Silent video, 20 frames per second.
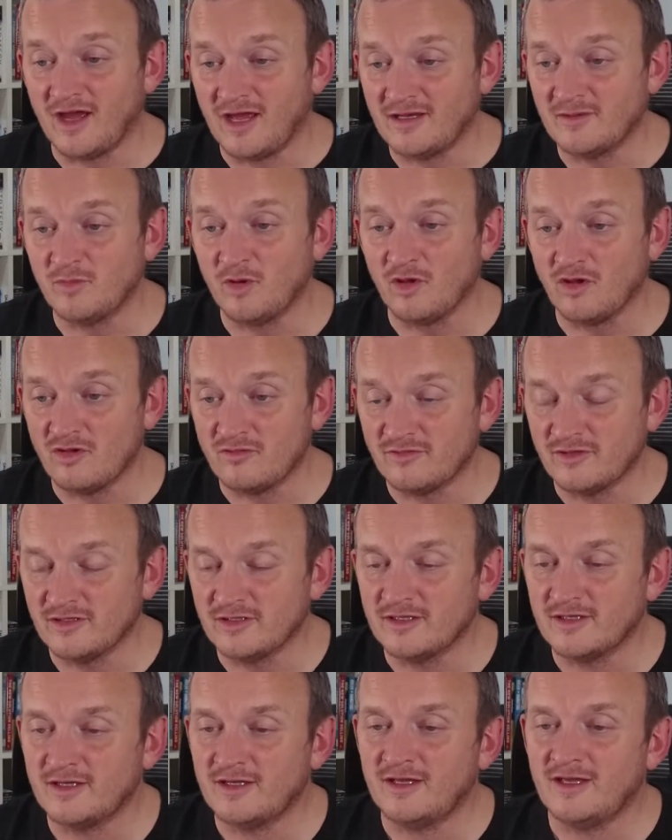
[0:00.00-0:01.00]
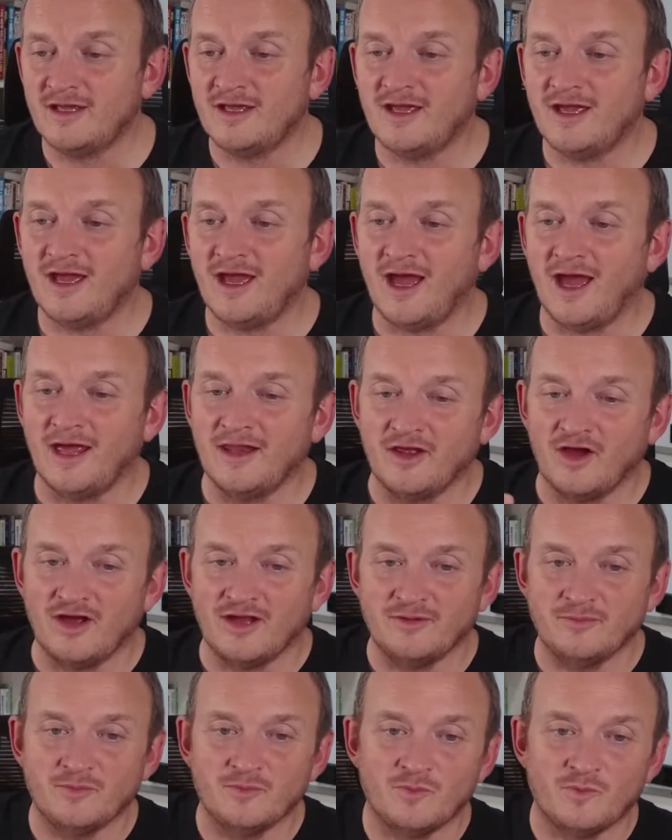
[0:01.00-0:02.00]
I had a bottle of it, and
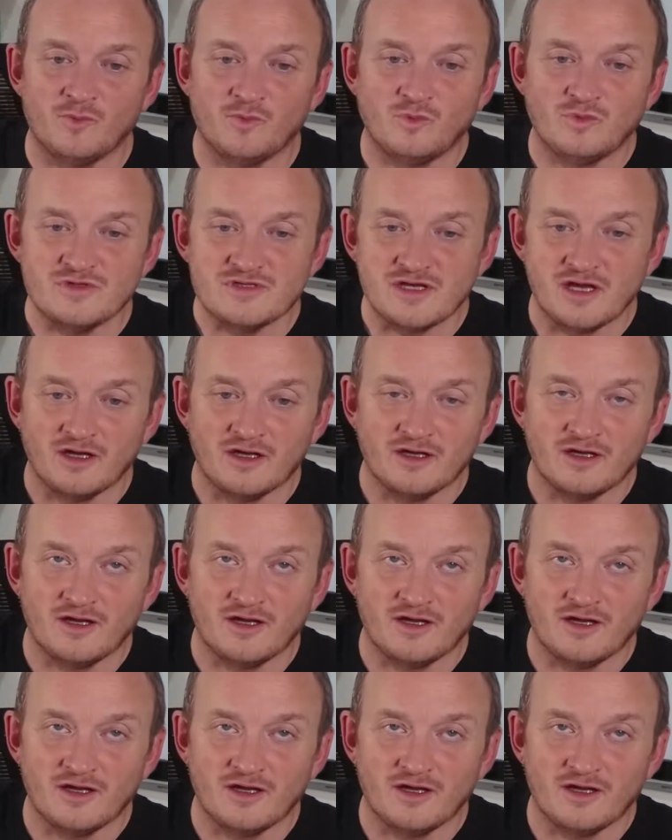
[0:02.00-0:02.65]
I was